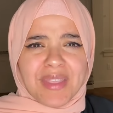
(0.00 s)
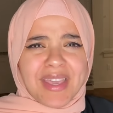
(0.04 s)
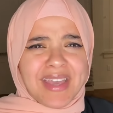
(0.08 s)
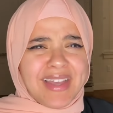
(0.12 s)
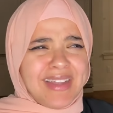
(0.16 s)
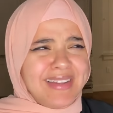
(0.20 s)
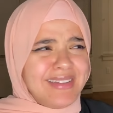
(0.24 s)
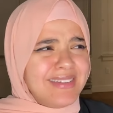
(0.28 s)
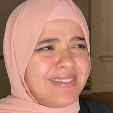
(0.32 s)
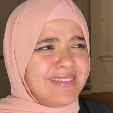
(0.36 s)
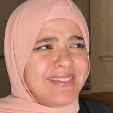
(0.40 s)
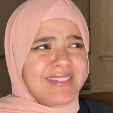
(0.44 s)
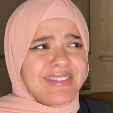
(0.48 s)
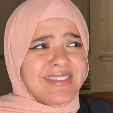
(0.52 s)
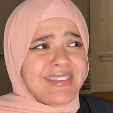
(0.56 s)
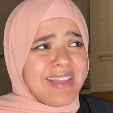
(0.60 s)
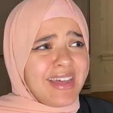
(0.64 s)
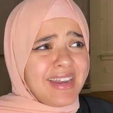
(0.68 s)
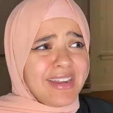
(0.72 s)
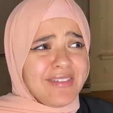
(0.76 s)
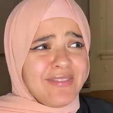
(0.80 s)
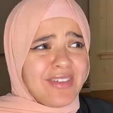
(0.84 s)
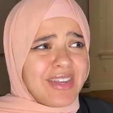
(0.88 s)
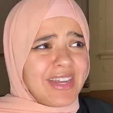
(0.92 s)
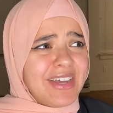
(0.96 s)
and it's
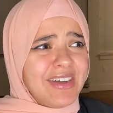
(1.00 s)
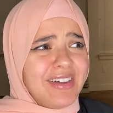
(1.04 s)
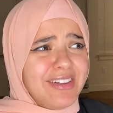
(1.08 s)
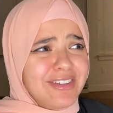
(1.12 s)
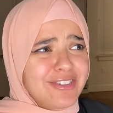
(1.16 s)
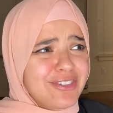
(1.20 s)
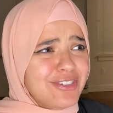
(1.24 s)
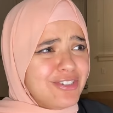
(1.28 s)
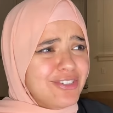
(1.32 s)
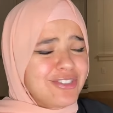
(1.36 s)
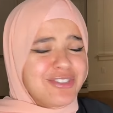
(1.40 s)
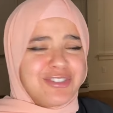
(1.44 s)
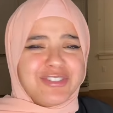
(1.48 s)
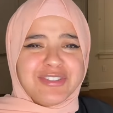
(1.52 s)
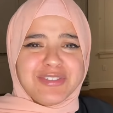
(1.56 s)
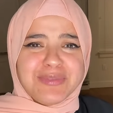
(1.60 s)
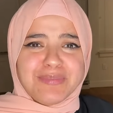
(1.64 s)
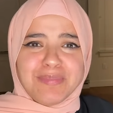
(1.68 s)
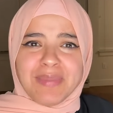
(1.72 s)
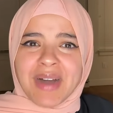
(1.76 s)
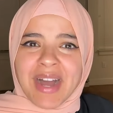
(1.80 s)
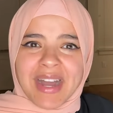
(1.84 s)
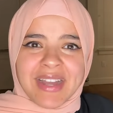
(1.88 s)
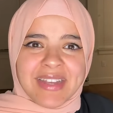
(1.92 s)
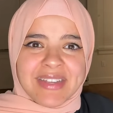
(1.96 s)
not even culture, it's
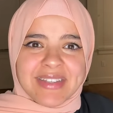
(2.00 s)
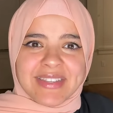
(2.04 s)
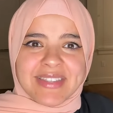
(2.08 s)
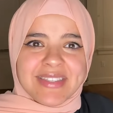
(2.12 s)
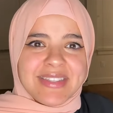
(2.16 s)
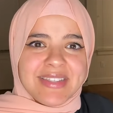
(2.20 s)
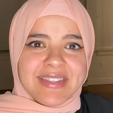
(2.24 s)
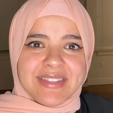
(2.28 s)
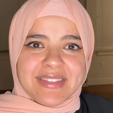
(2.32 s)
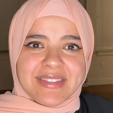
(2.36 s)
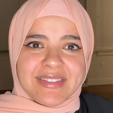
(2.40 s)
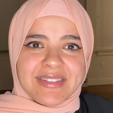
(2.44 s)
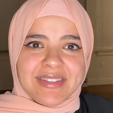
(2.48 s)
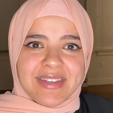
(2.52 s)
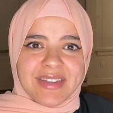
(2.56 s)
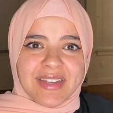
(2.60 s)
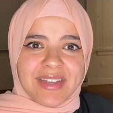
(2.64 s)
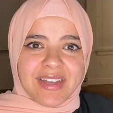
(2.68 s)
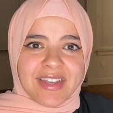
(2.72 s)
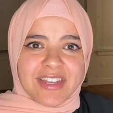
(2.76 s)
just biases.